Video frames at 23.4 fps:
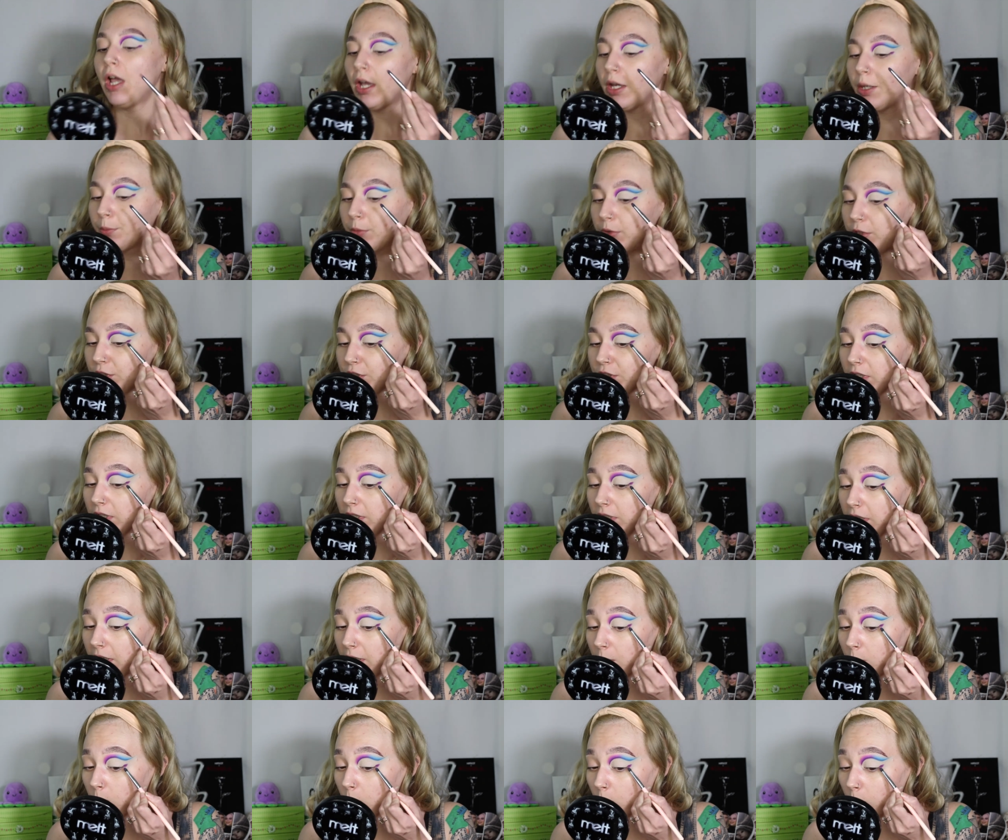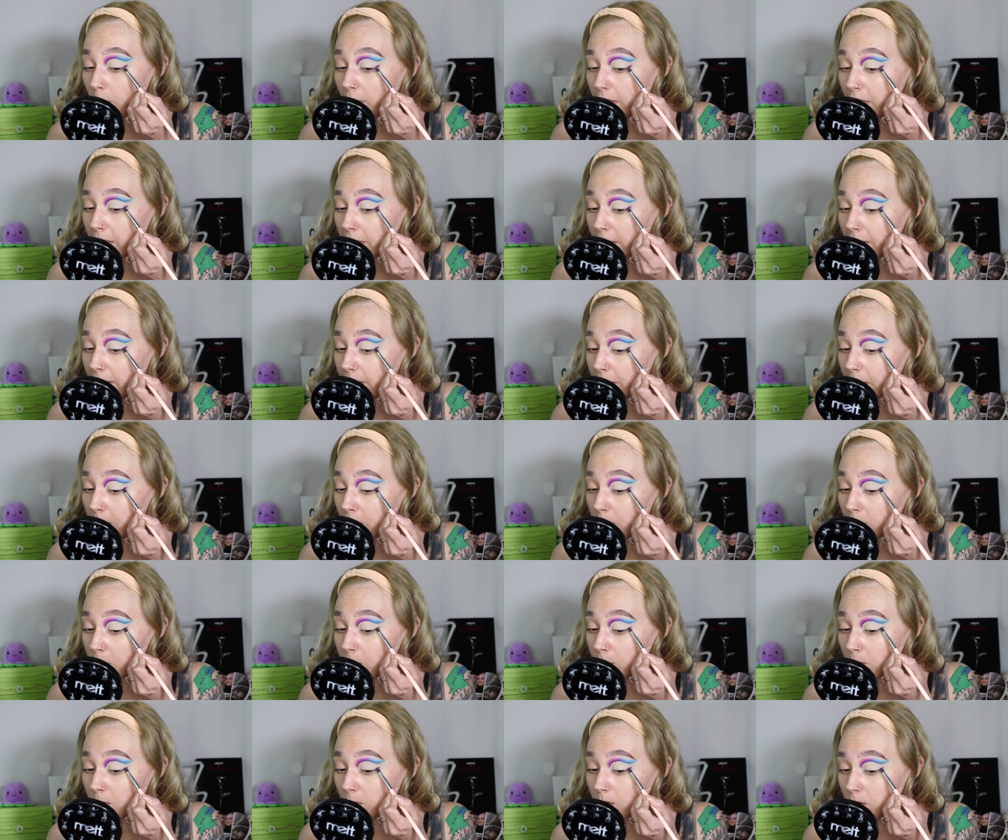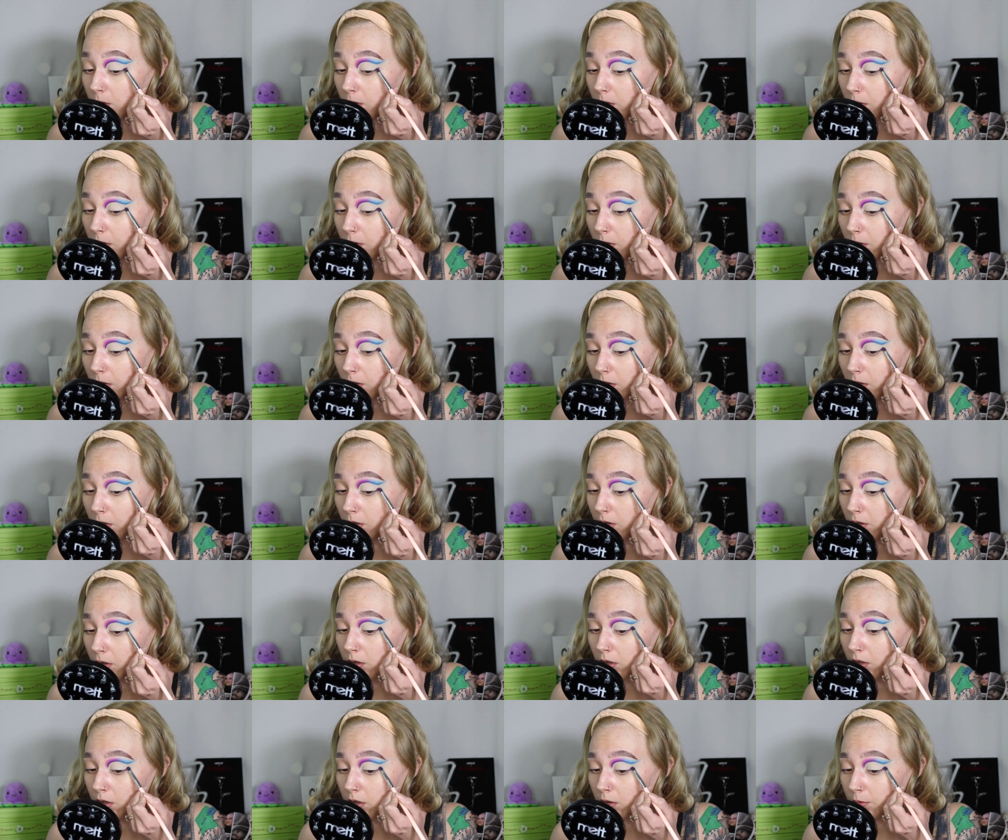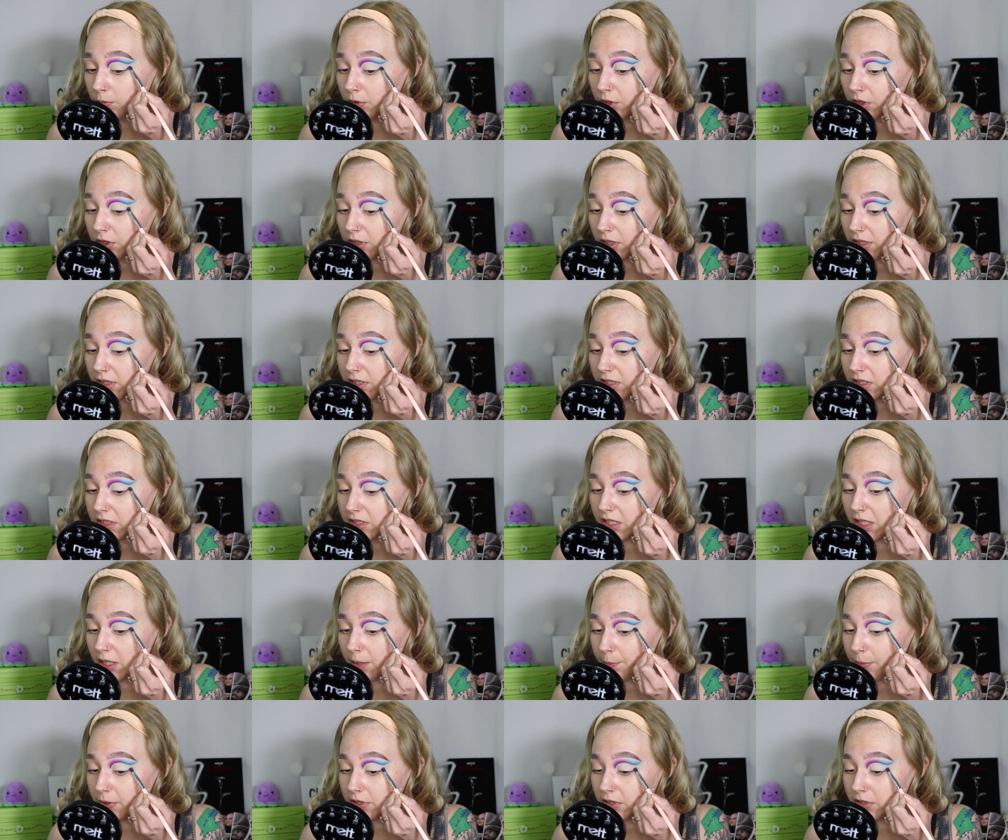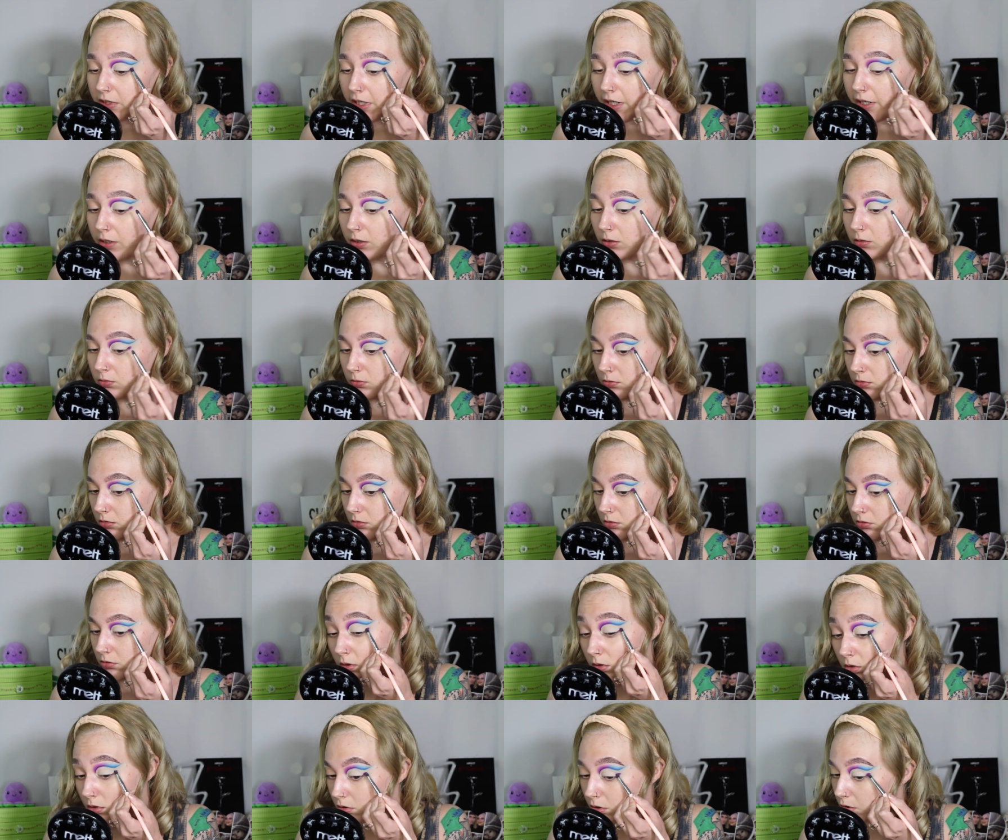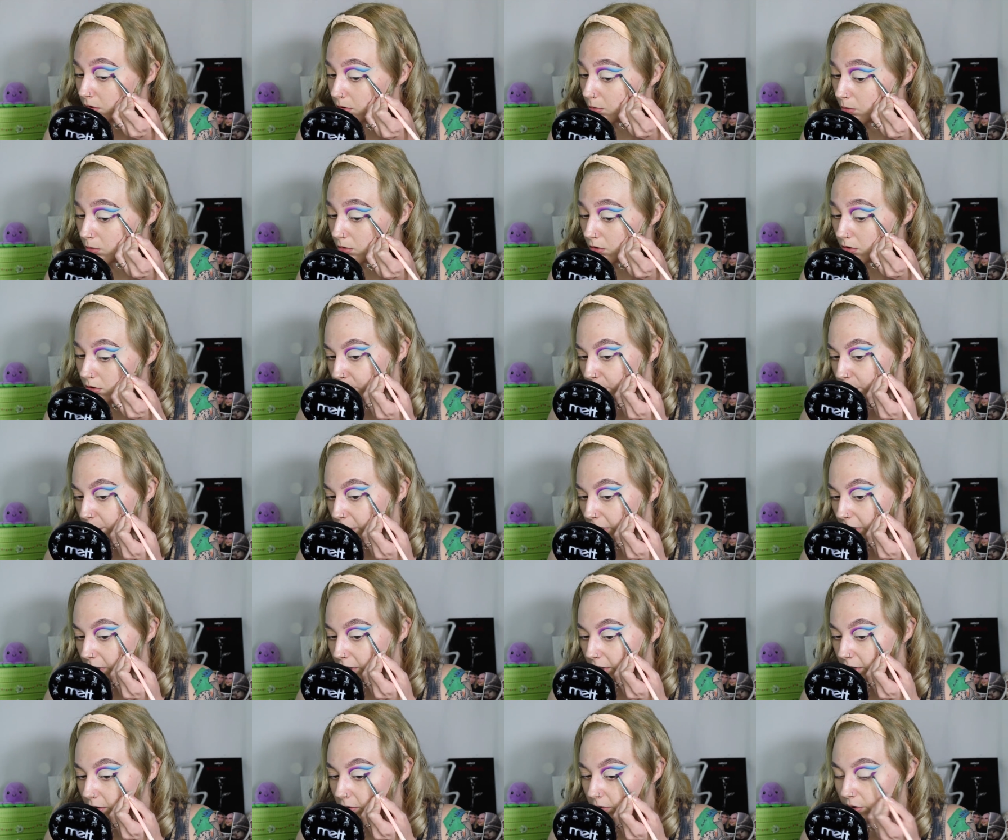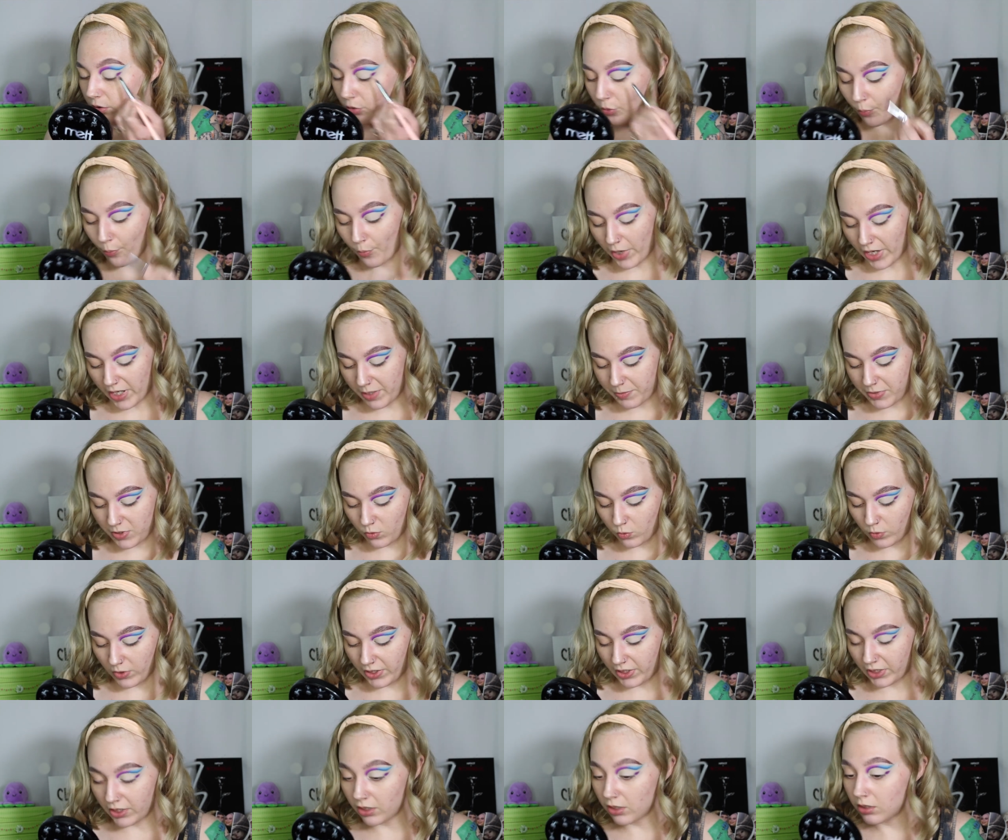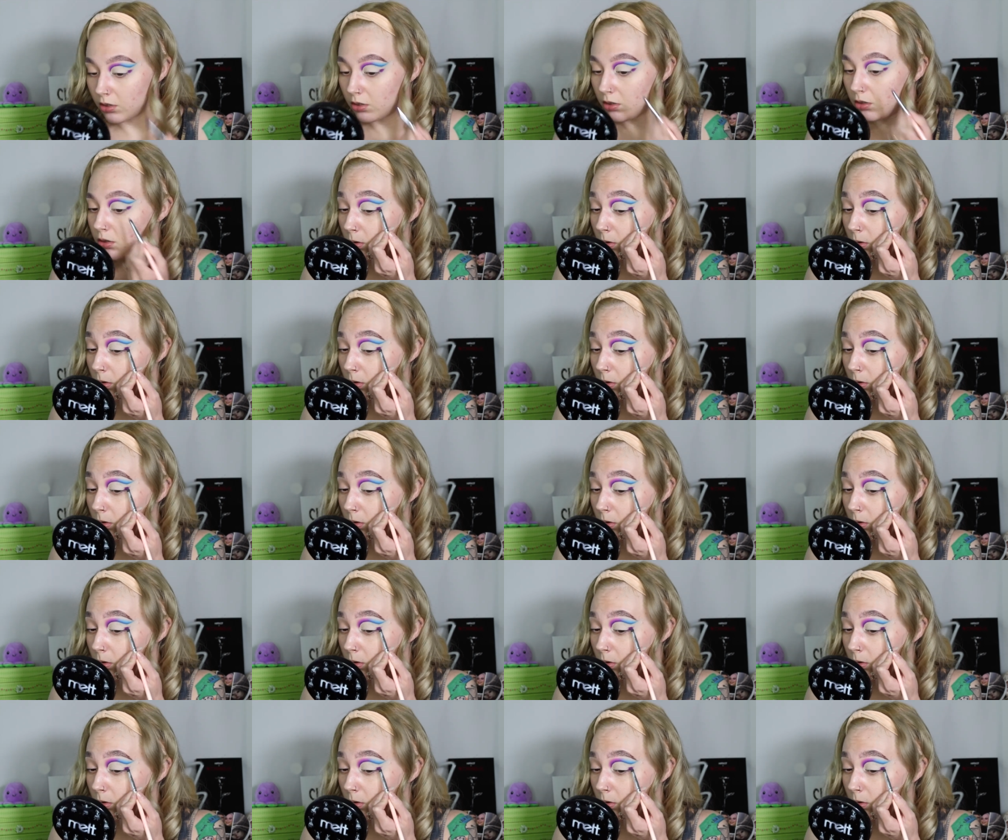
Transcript: and I'm just going to kind of wing it out. I'm just going to stamp it down. I'm going to make like a little baby wing.